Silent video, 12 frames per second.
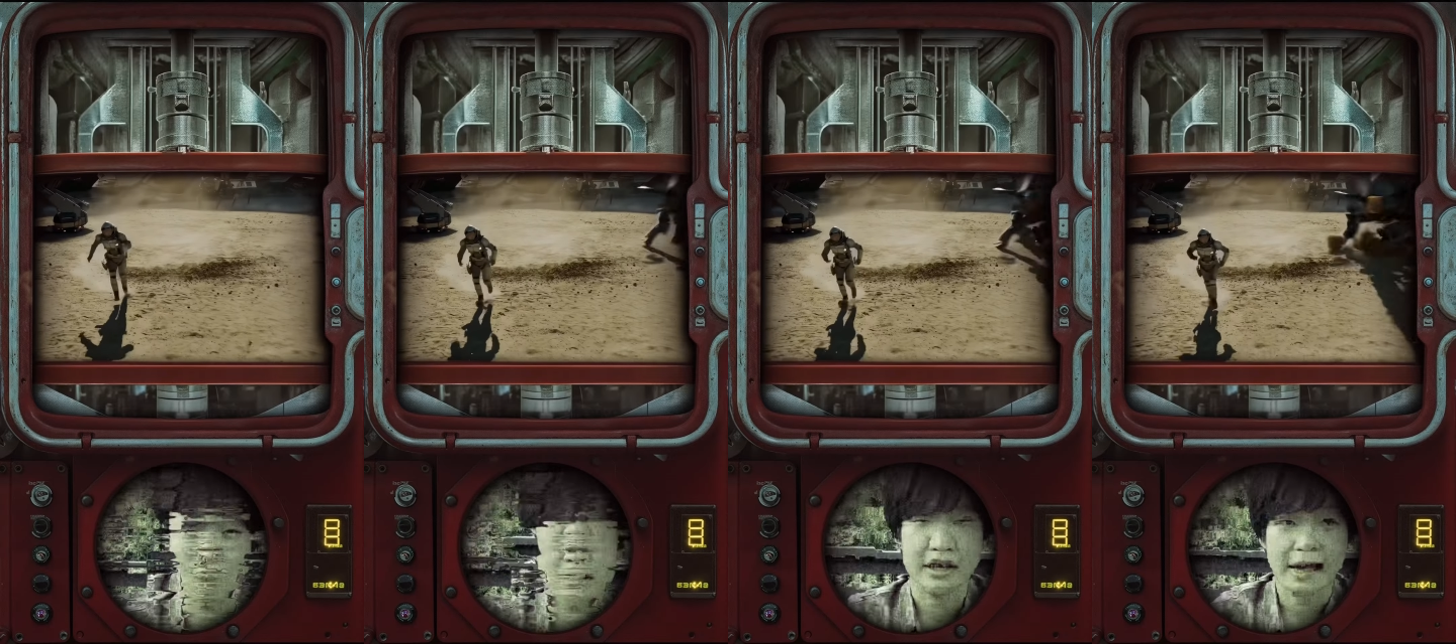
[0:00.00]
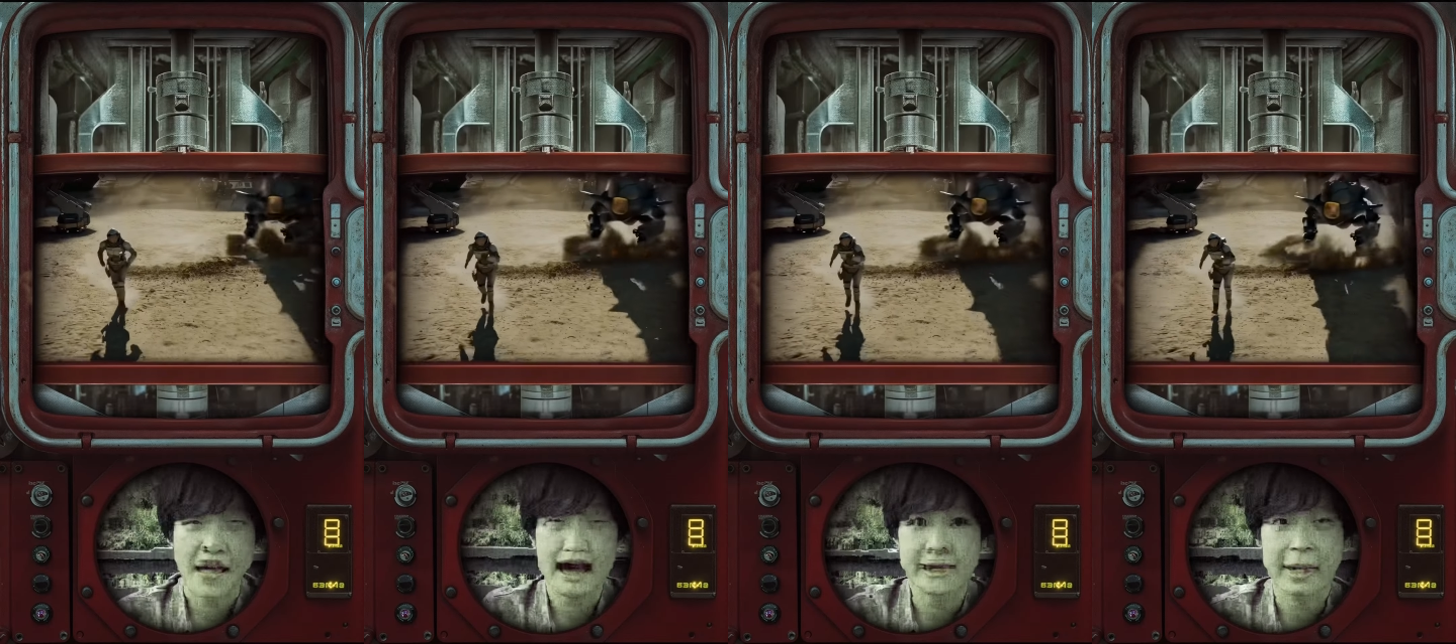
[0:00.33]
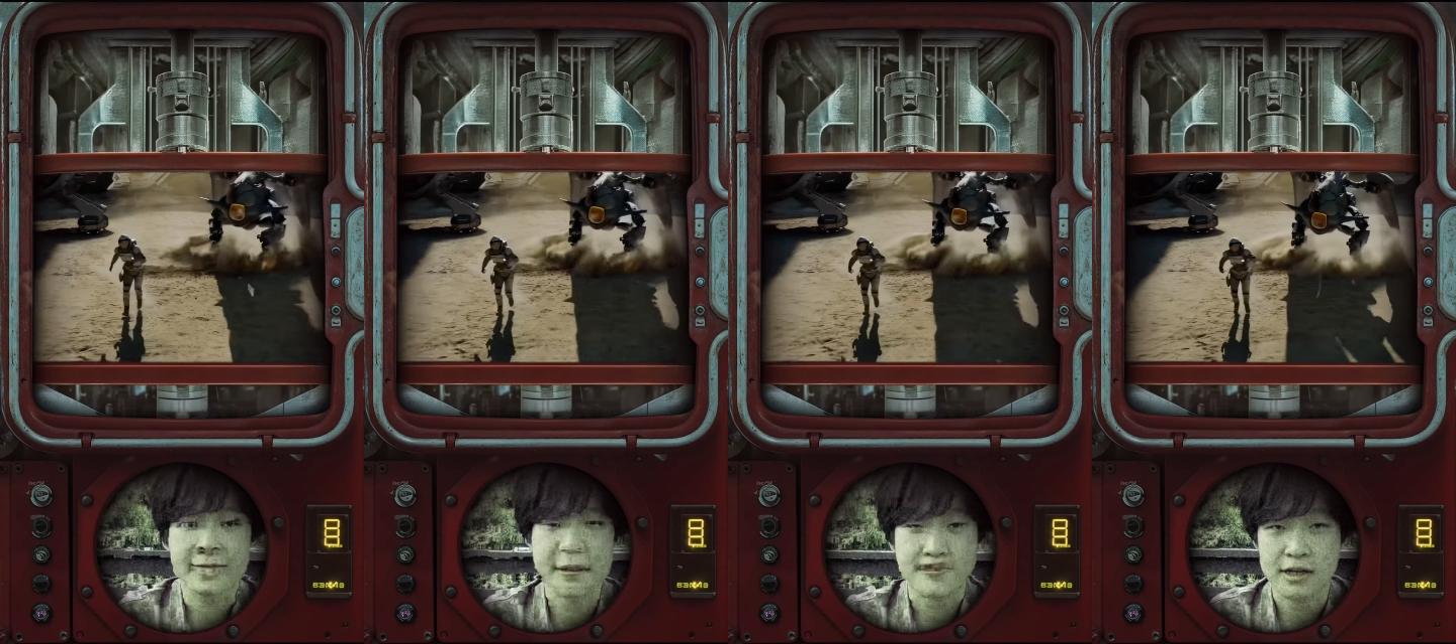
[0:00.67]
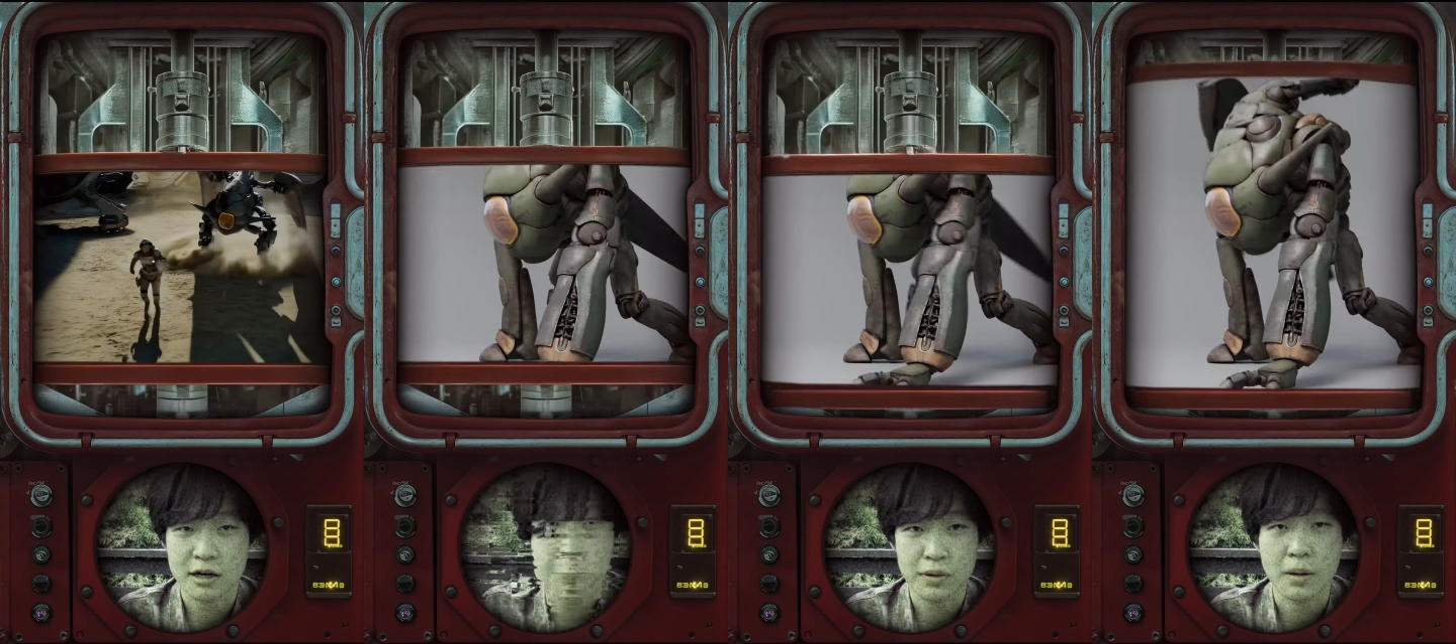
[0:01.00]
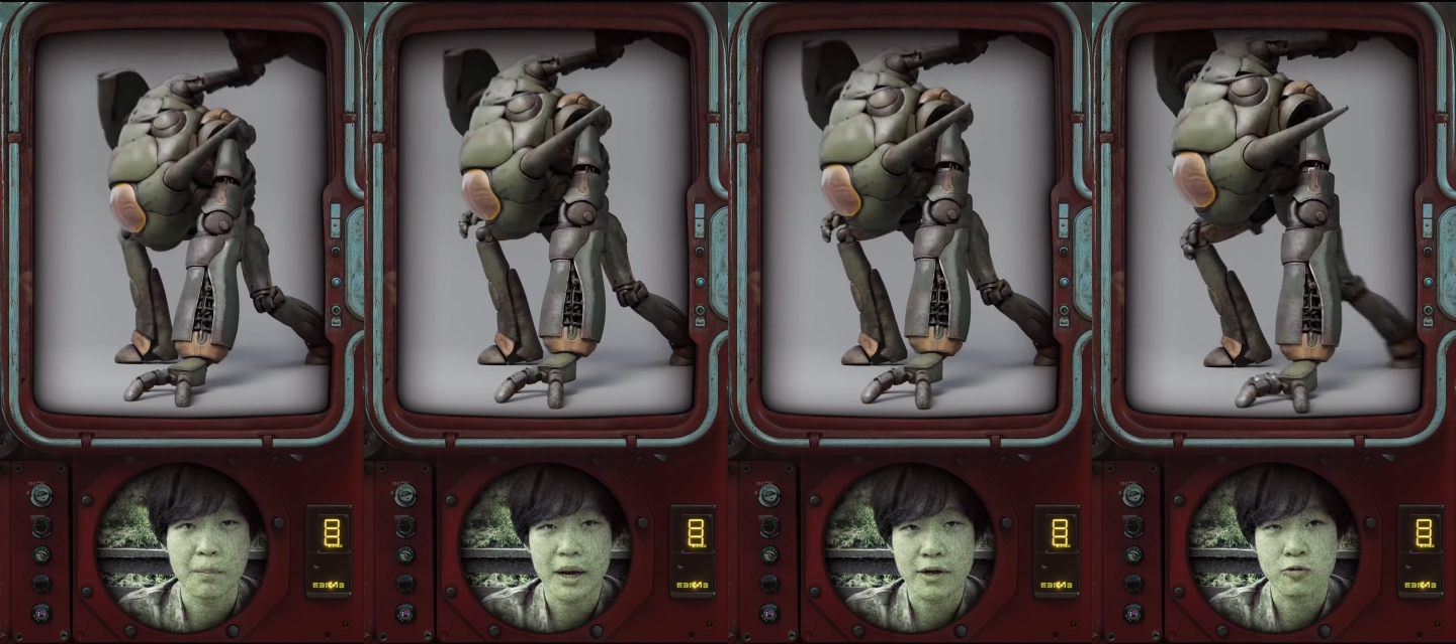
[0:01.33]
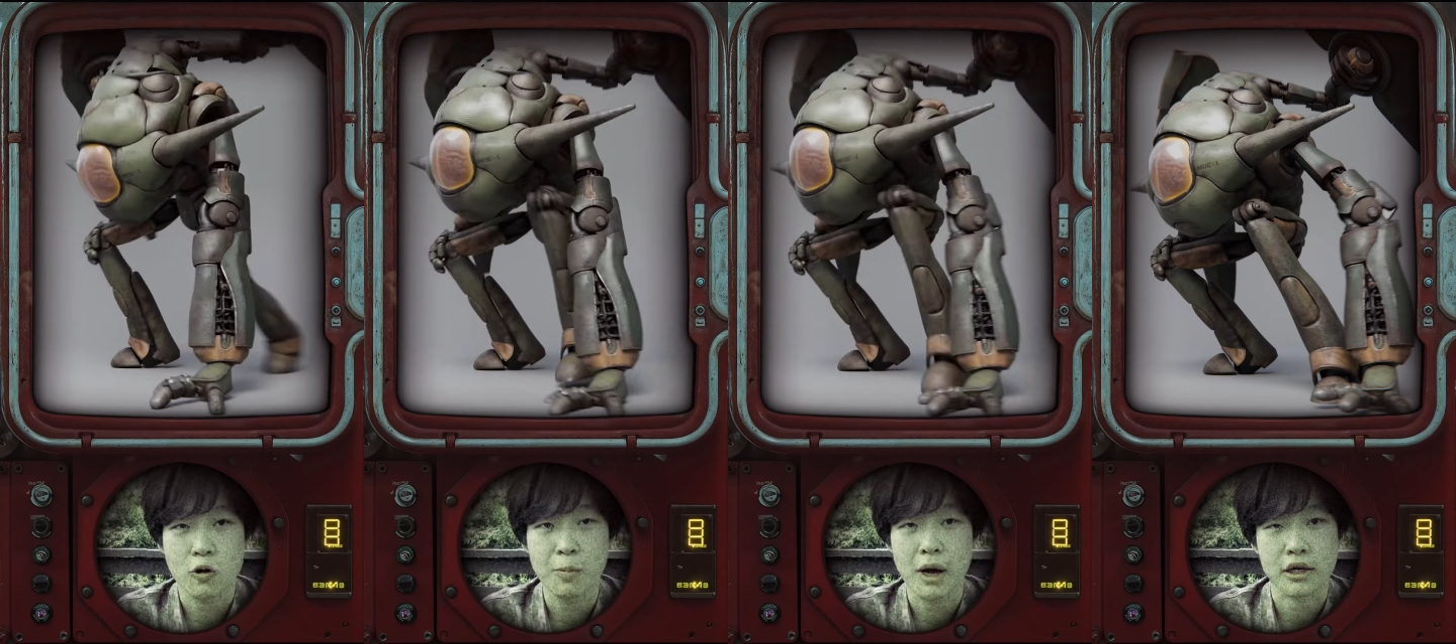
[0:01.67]
the AI can interpret my
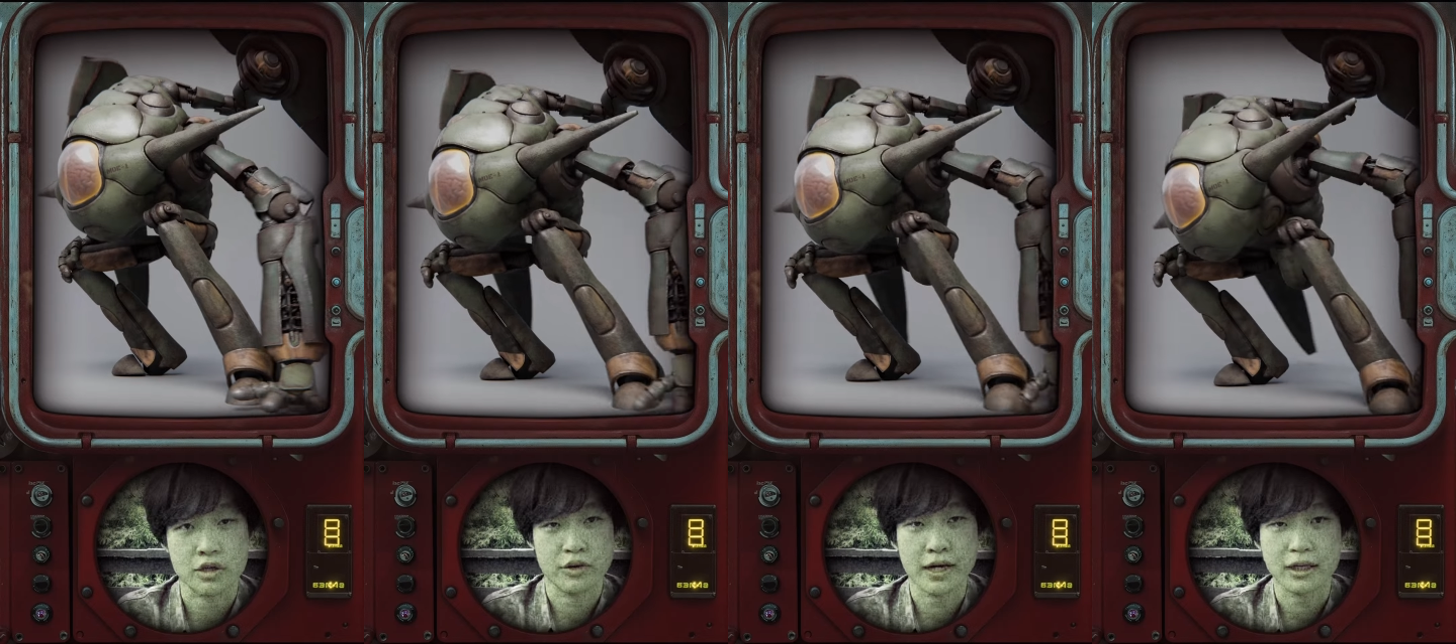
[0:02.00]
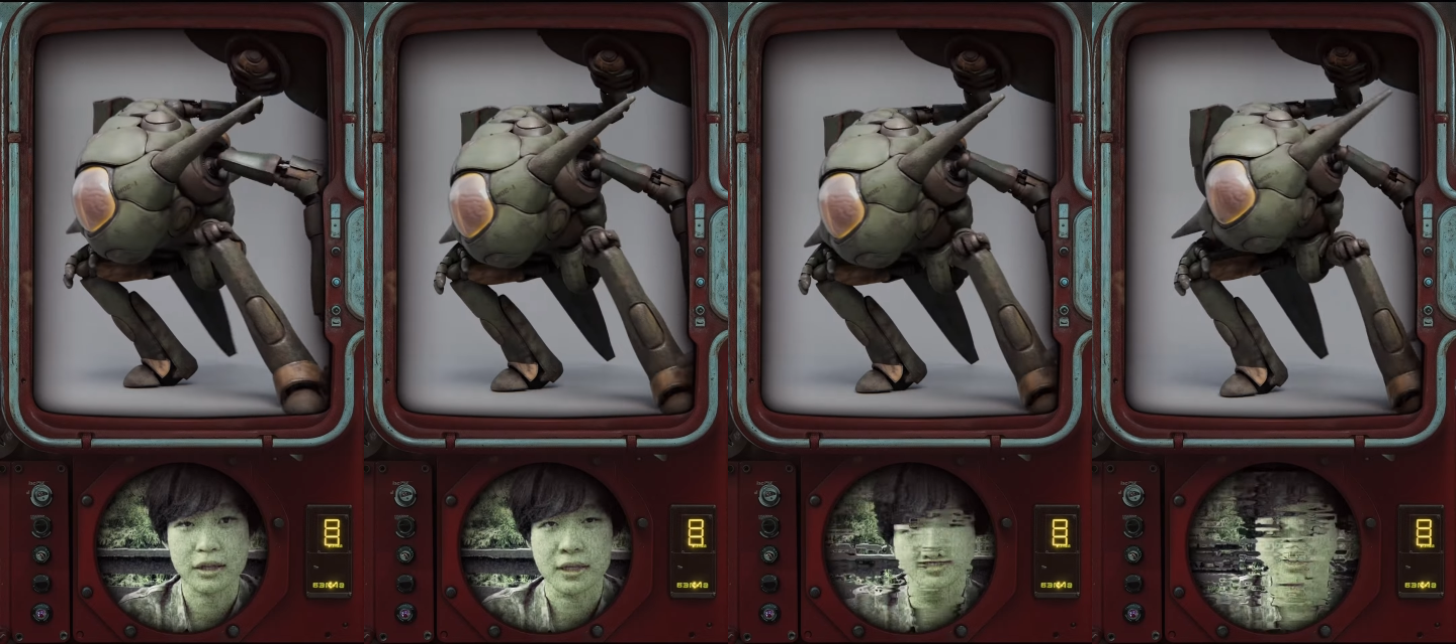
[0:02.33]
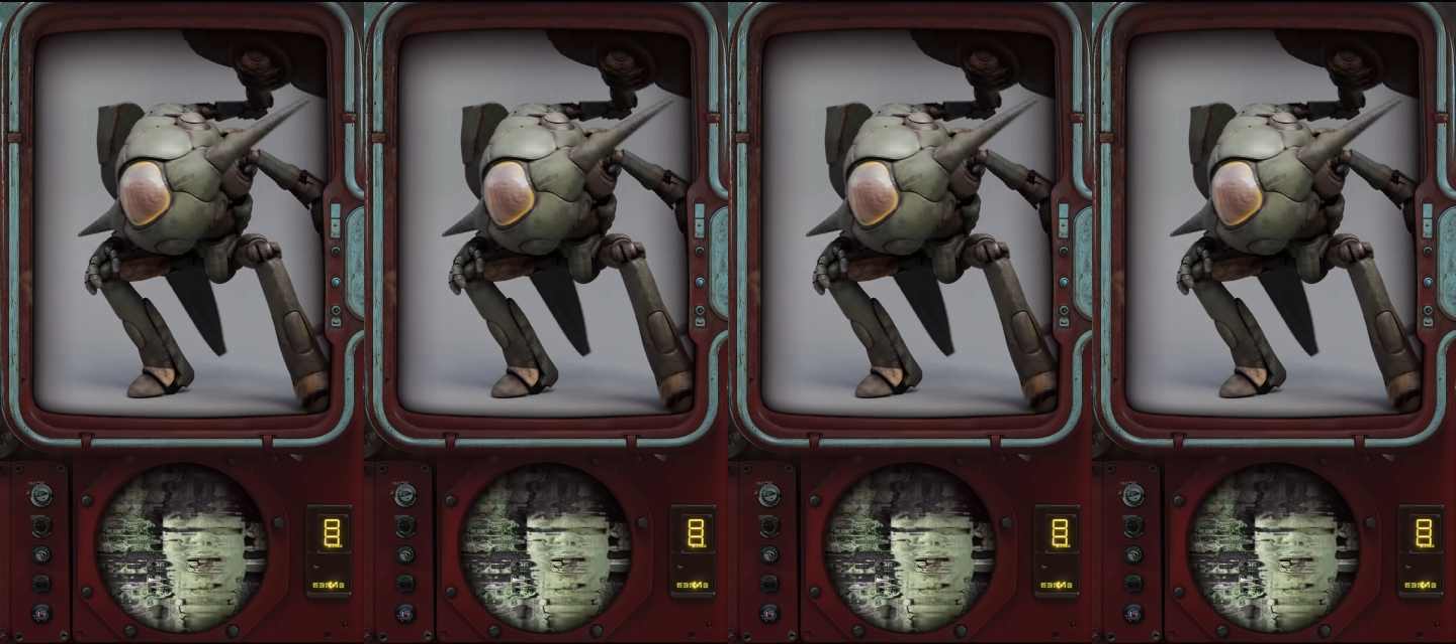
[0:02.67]
robot correctly